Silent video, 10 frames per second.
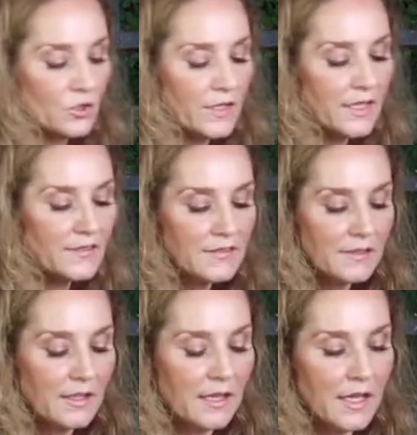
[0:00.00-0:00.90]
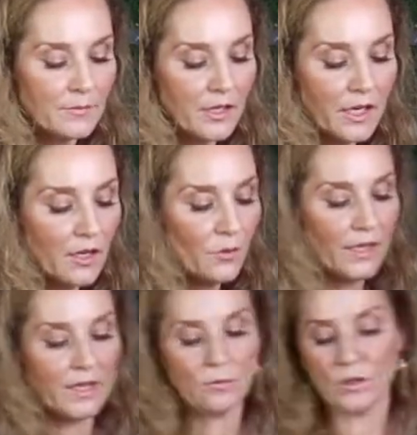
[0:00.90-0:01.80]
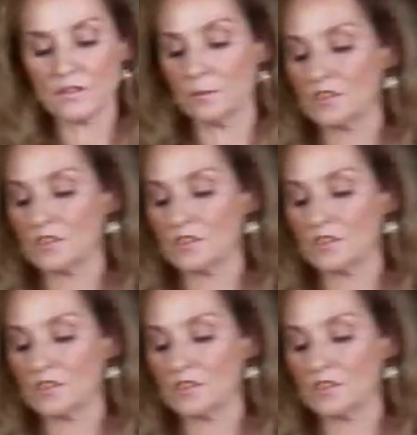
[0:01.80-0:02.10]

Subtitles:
to this, I'm going to go in with some